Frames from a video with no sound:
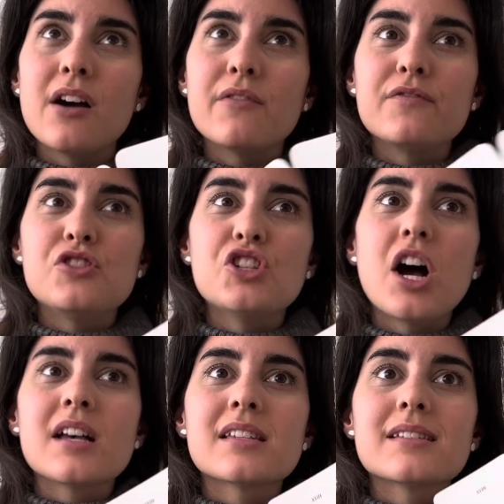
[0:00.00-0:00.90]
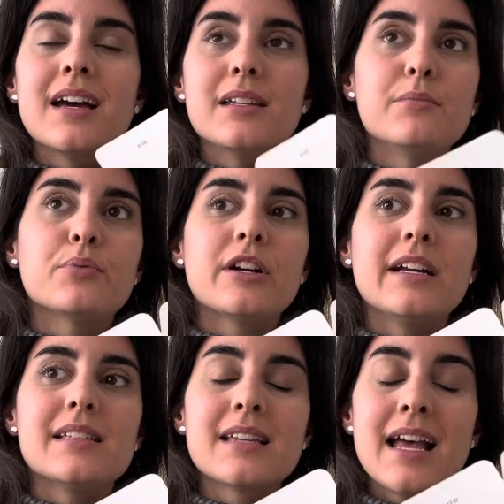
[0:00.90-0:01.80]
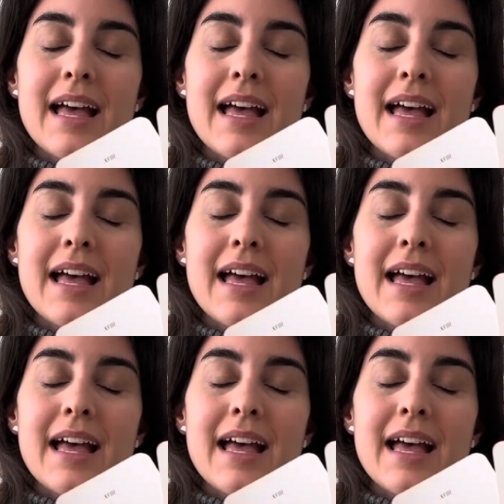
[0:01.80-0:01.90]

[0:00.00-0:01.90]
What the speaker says: of just an embrace.